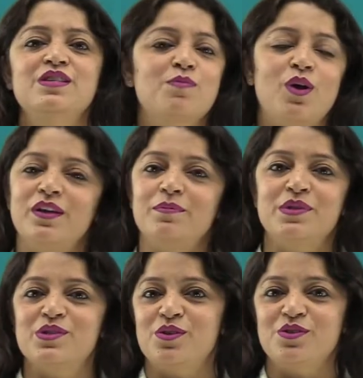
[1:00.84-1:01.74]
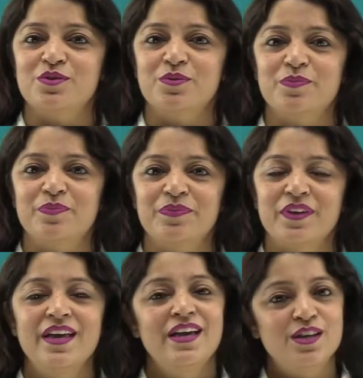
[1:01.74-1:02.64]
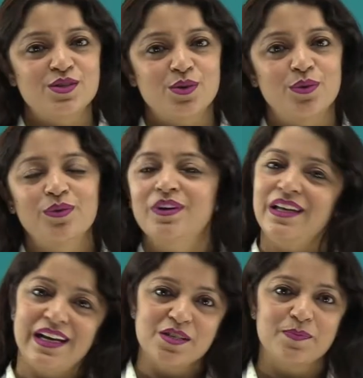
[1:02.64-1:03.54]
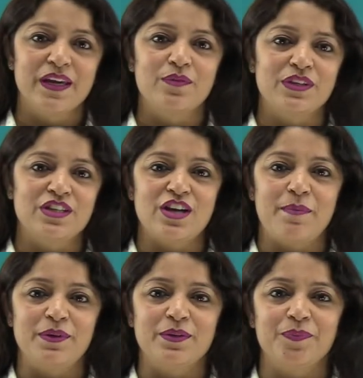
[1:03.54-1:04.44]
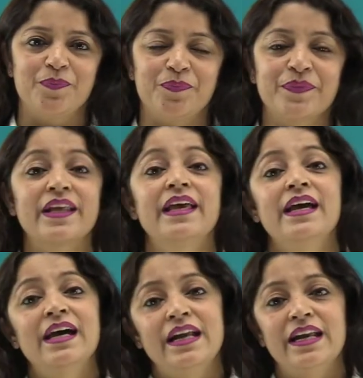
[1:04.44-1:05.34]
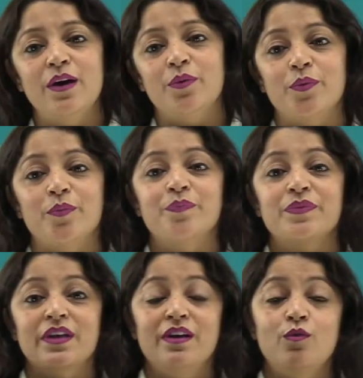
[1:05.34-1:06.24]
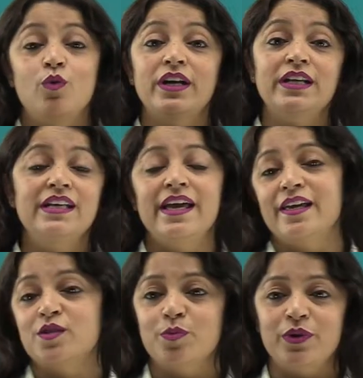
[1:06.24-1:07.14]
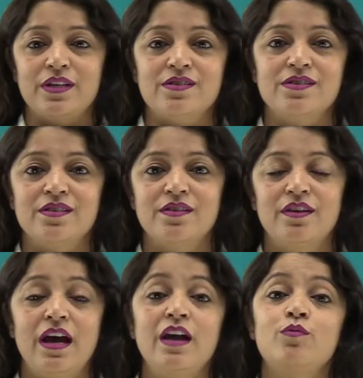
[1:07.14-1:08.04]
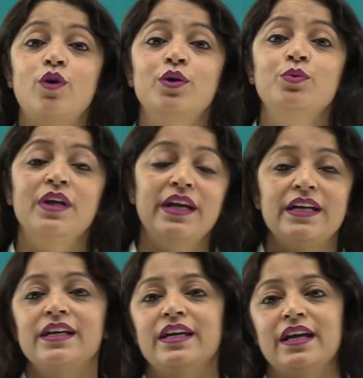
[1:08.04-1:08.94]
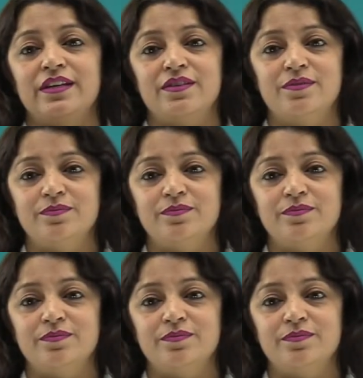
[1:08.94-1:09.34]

small numbers also. So let us begin with the chapter. Now, what are the exponents and what do they indicate?